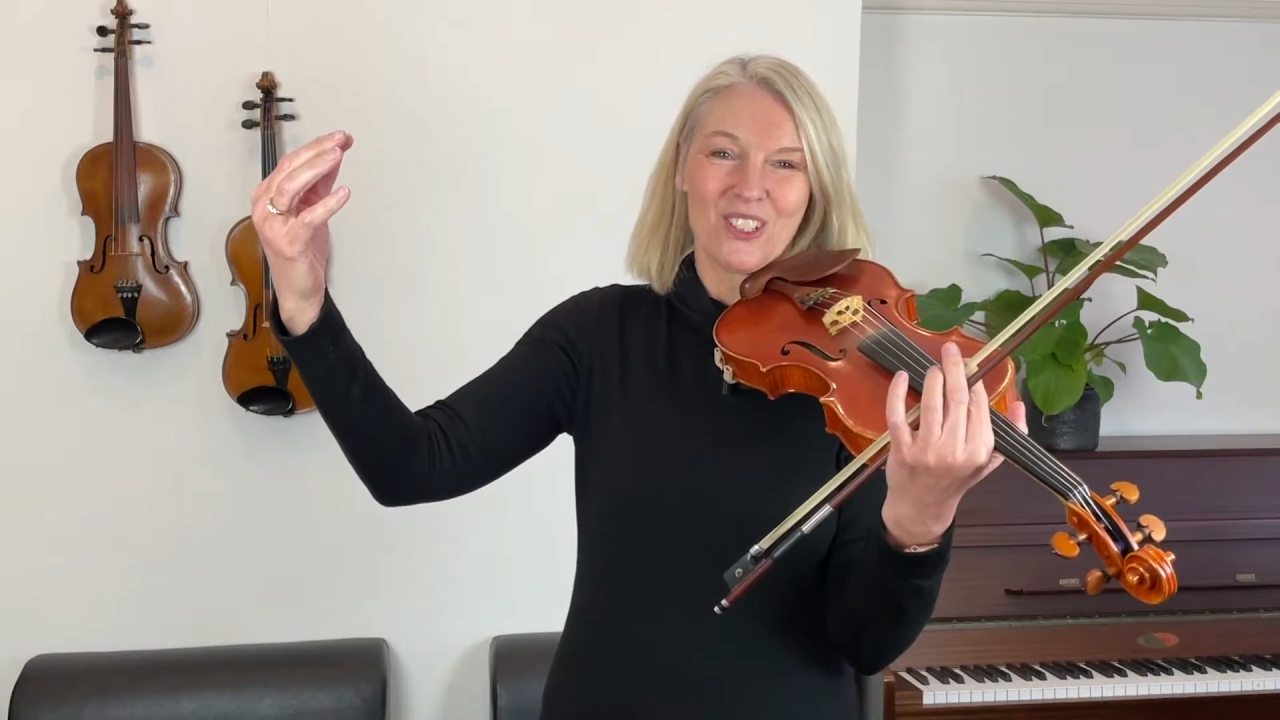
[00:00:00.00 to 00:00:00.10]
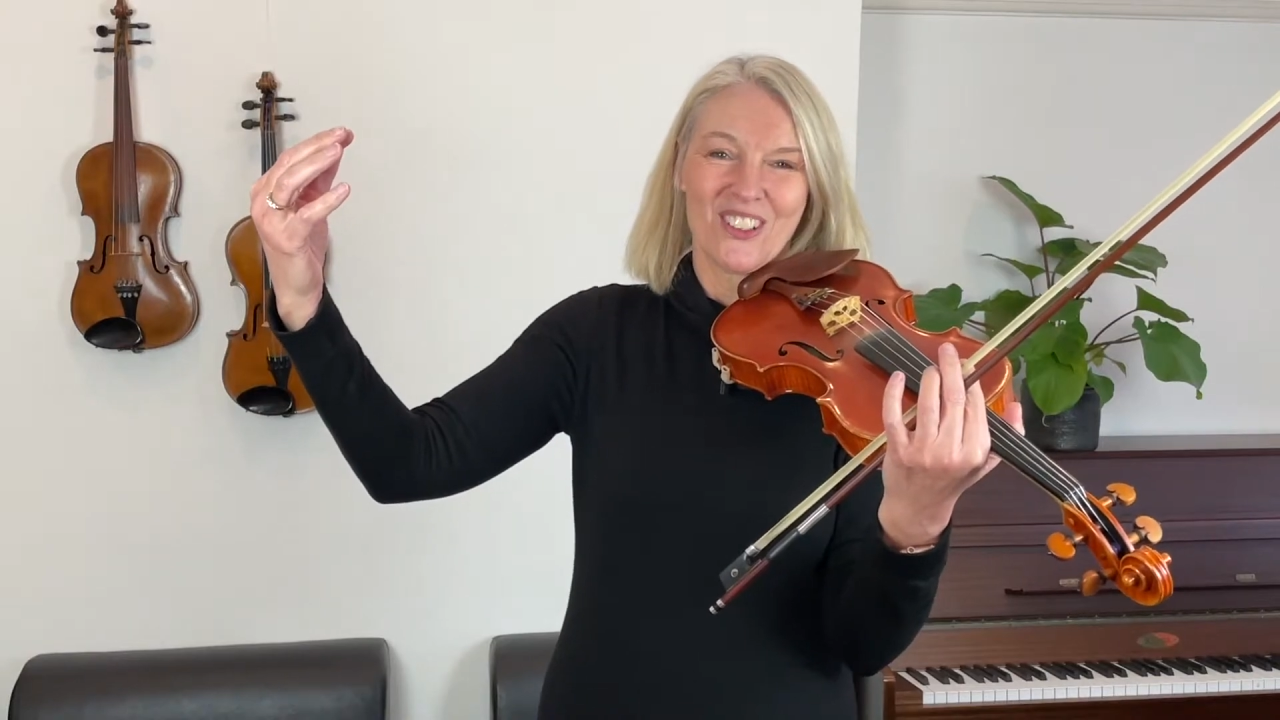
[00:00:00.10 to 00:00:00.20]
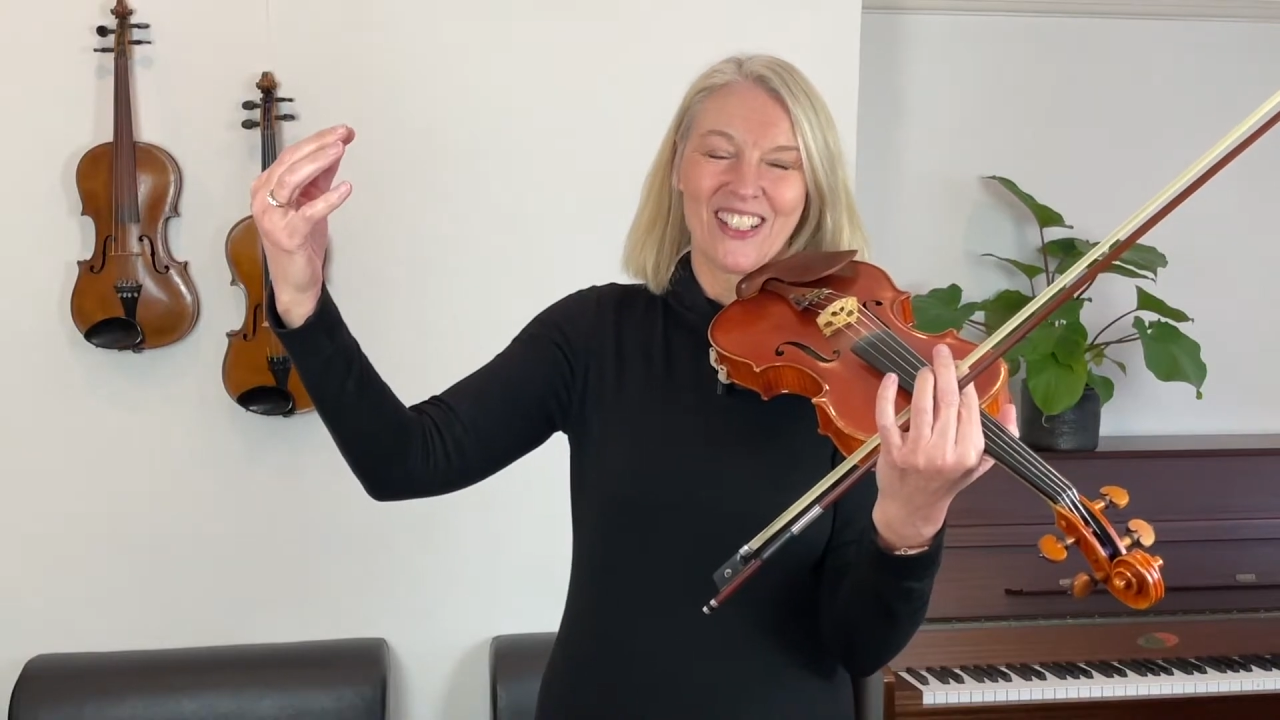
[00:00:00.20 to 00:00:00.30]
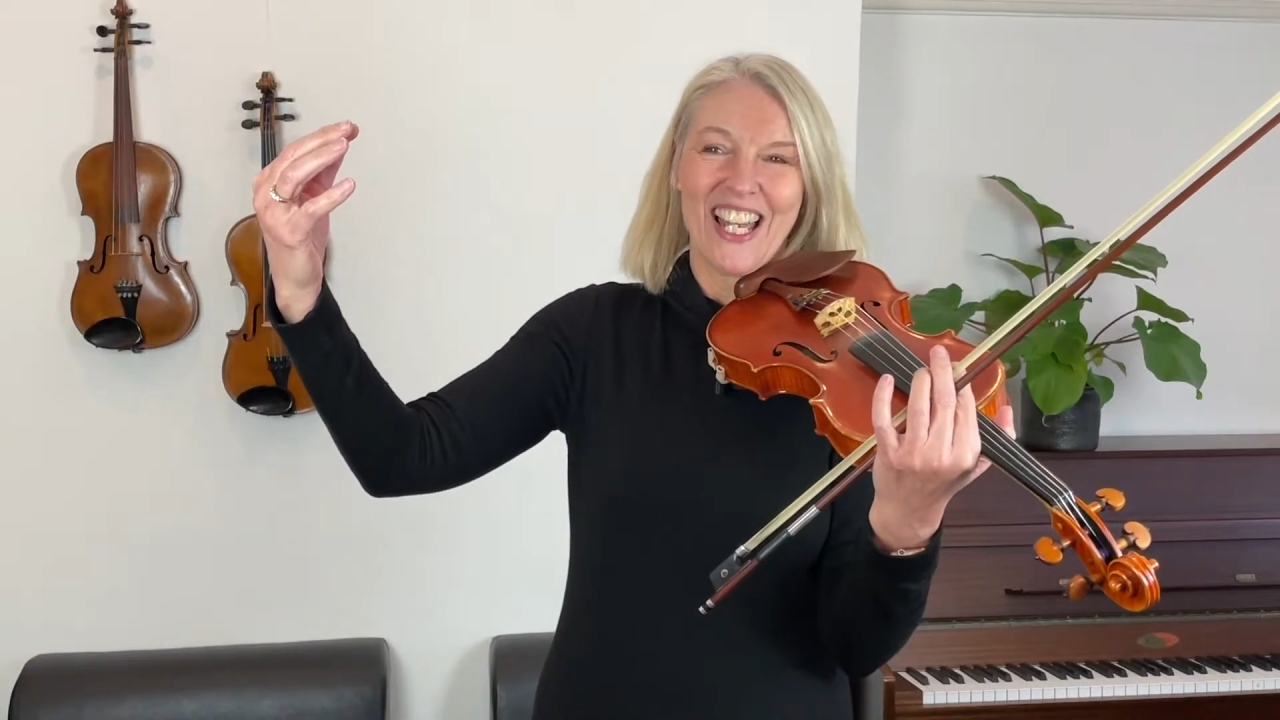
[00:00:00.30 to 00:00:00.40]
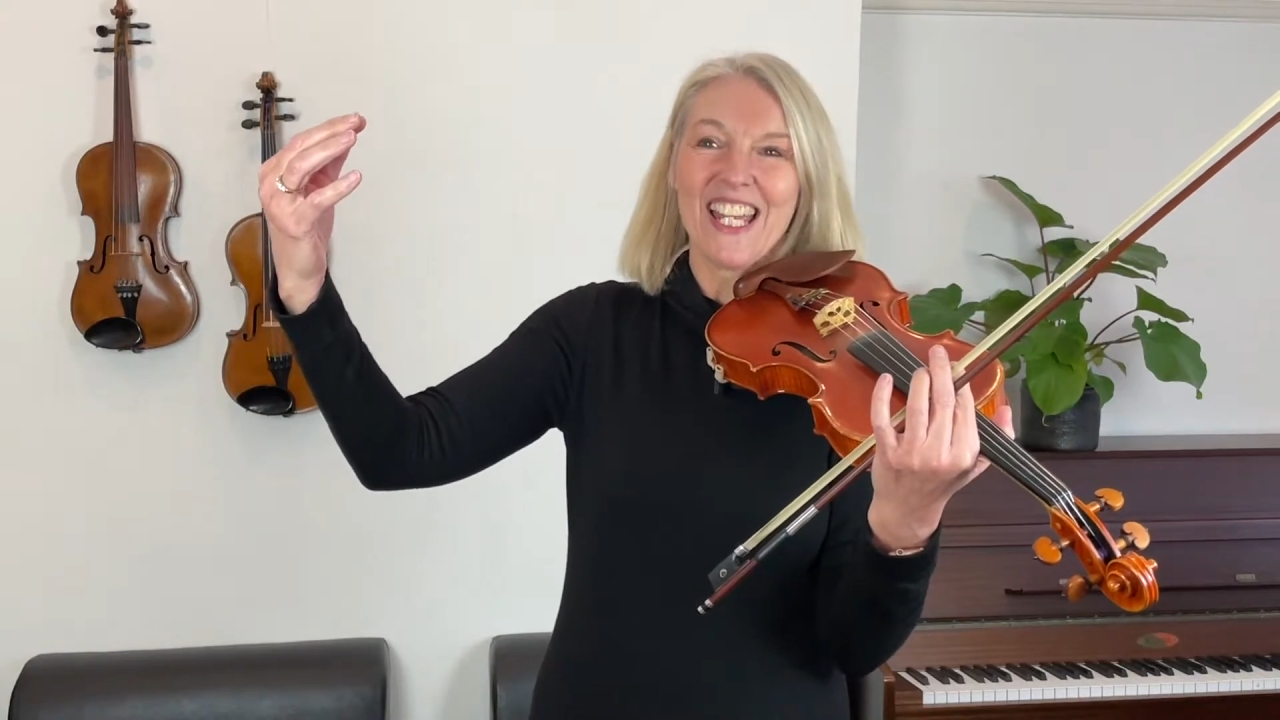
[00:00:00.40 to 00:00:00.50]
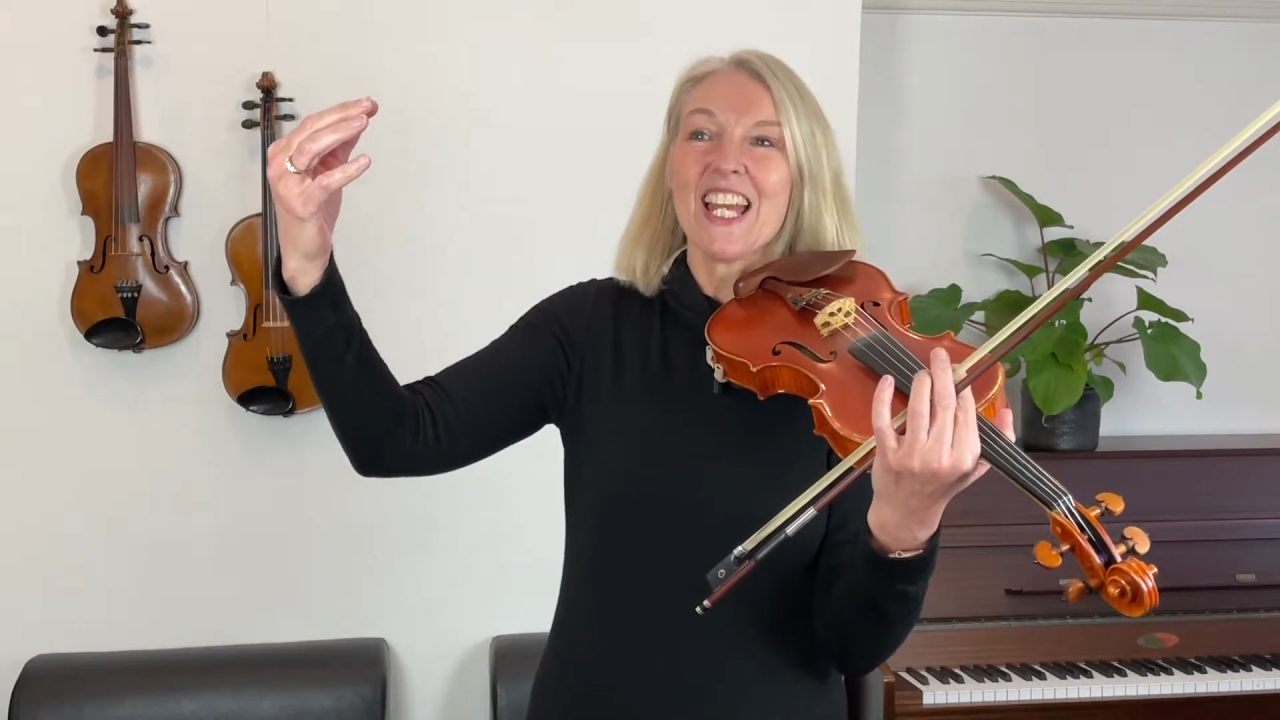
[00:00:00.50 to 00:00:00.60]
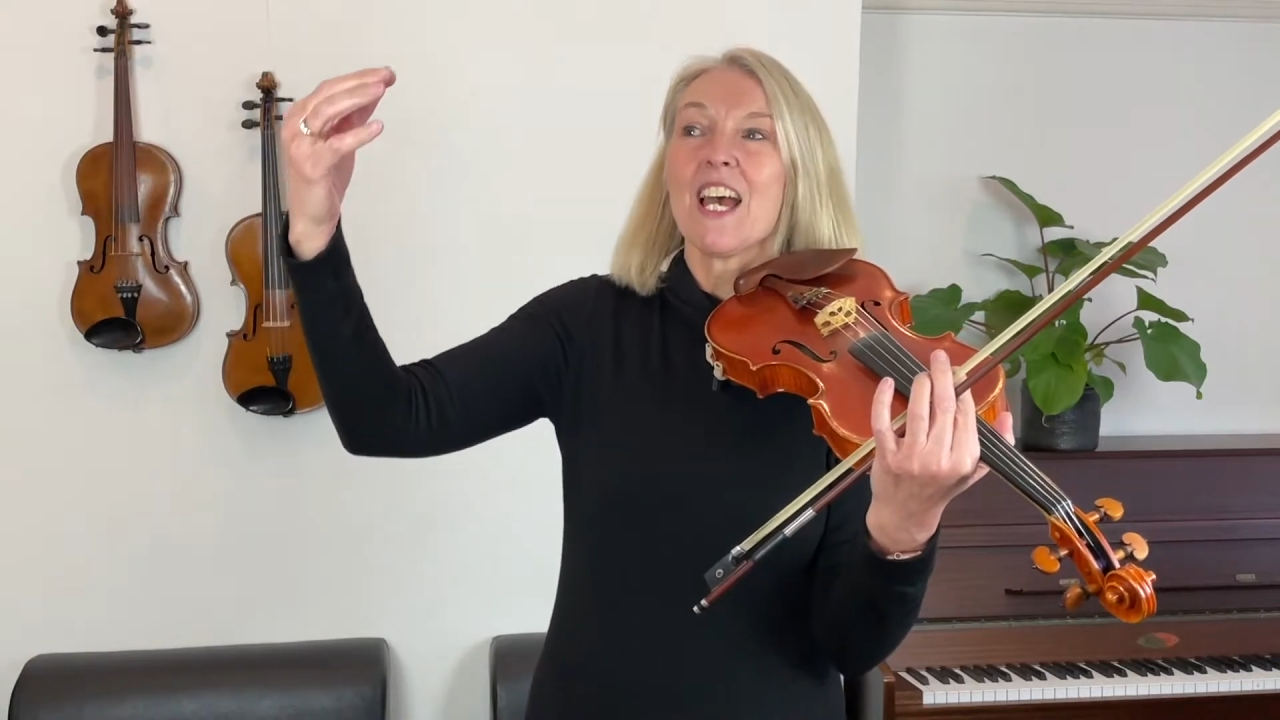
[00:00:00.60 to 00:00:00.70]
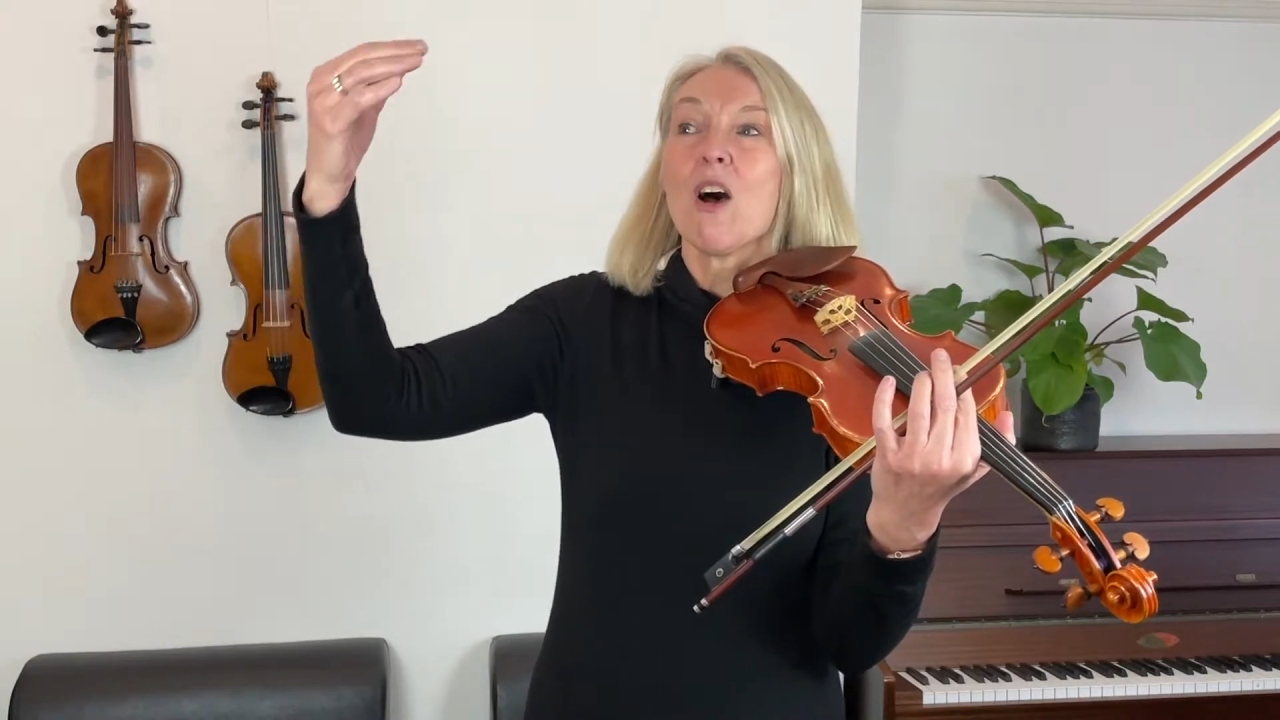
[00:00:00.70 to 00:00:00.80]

okay?